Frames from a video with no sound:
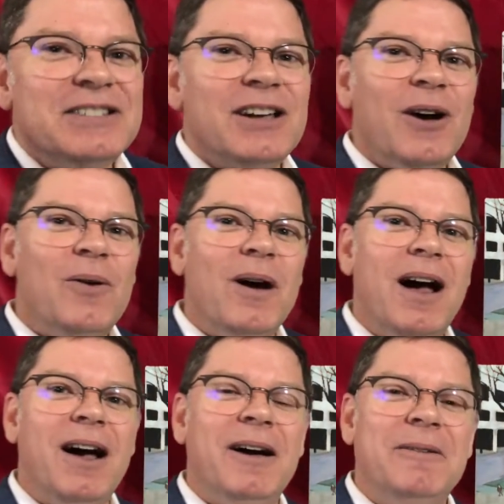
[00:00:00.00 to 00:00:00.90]
so
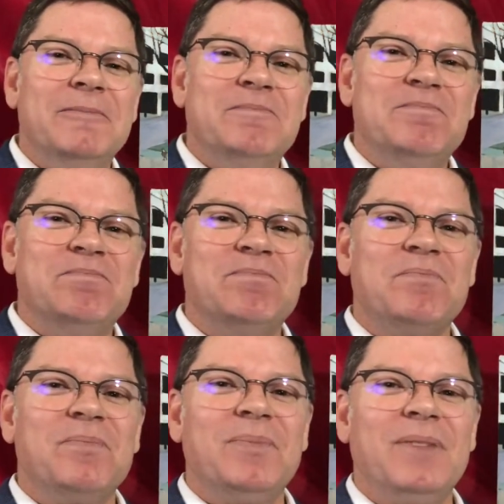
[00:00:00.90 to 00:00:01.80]
um,
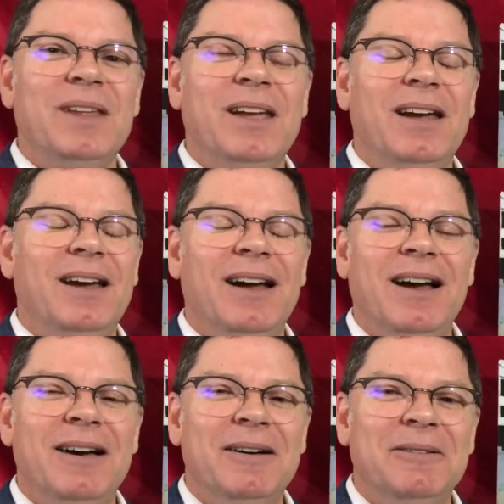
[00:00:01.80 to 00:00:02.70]

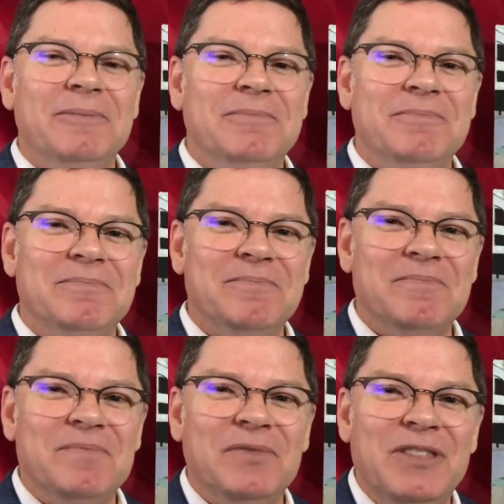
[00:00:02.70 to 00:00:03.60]
um,
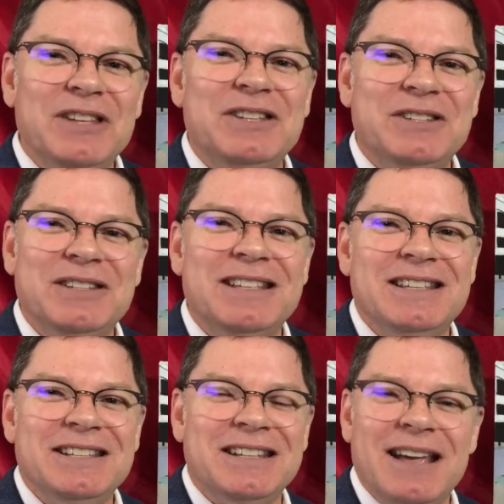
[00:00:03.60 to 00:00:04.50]
this is
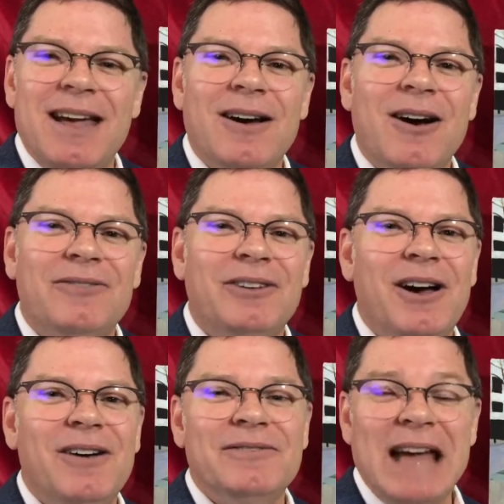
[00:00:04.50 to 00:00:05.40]
this is a takeoff
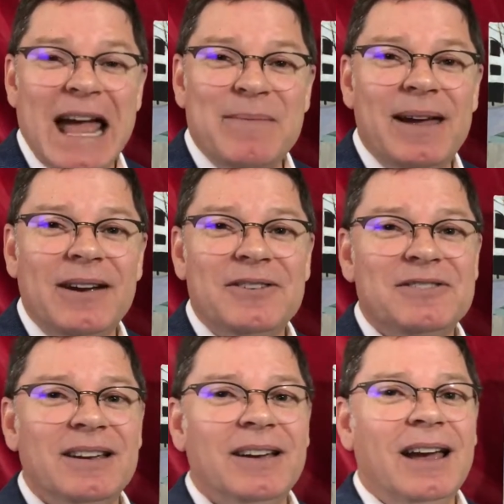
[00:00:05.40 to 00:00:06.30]
of the
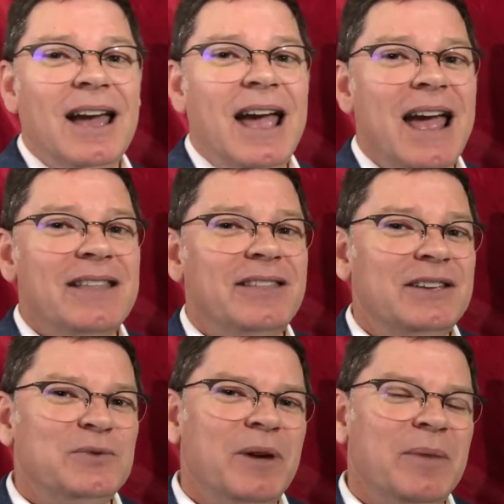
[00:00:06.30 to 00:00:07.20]
haymakers, and
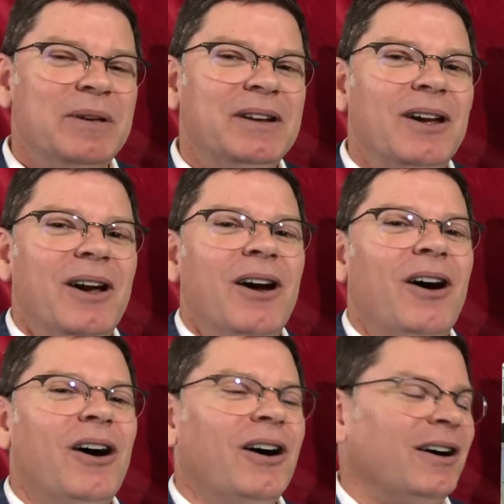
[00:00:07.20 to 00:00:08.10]
these women
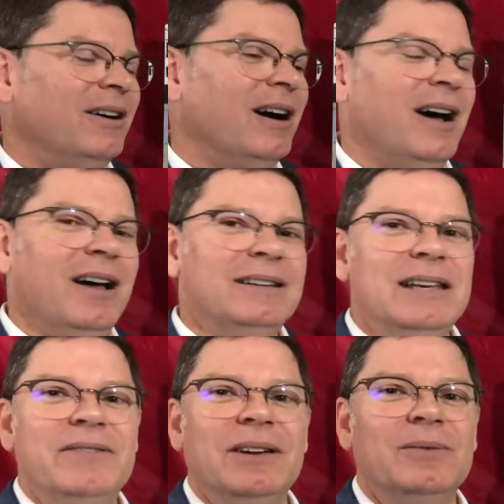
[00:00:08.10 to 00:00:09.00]
are uh,
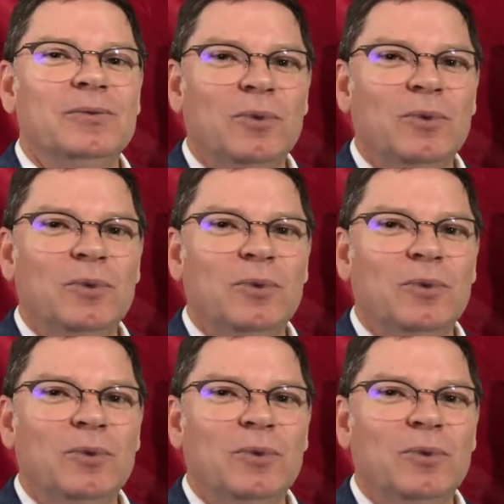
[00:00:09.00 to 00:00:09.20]
leaving